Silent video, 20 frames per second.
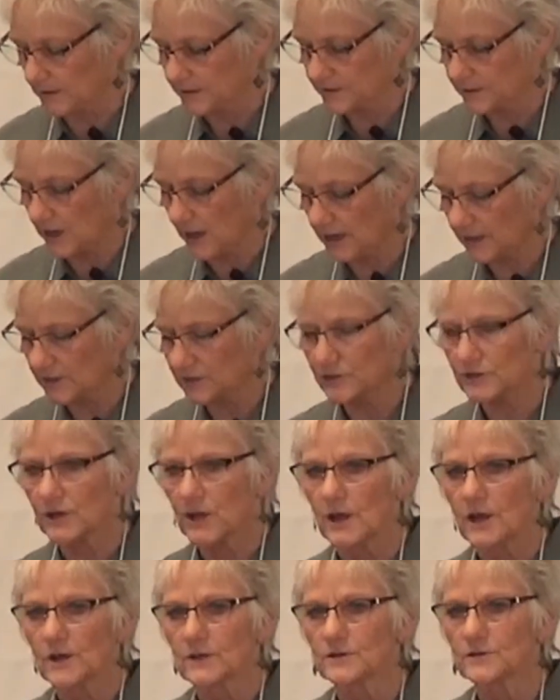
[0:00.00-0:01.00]
astonished
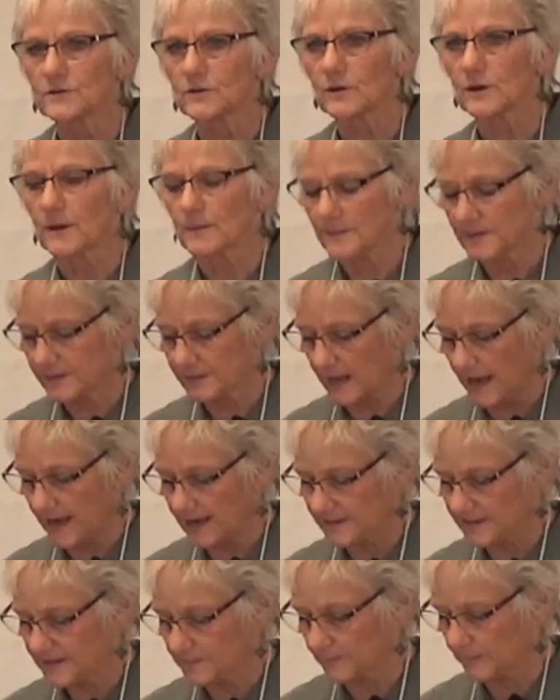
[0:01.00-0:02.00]

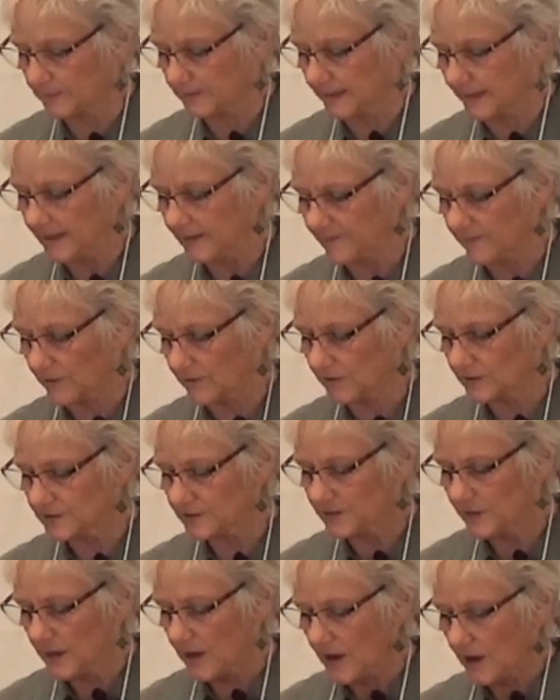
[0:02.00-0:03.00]
circumcised
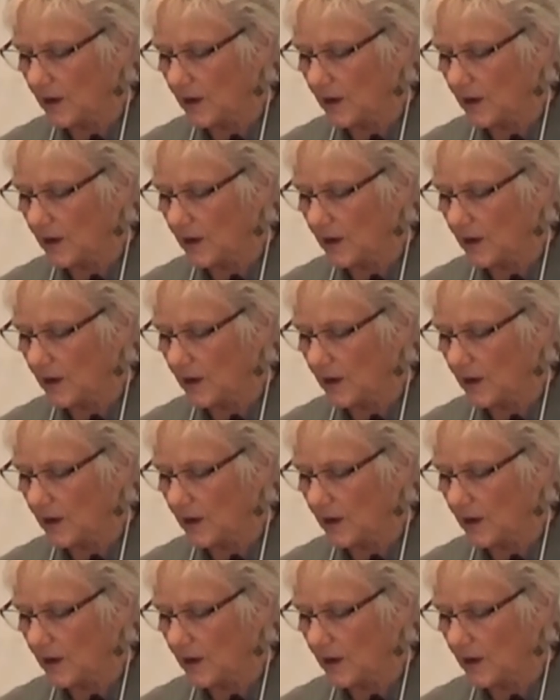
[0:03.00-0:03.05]
believers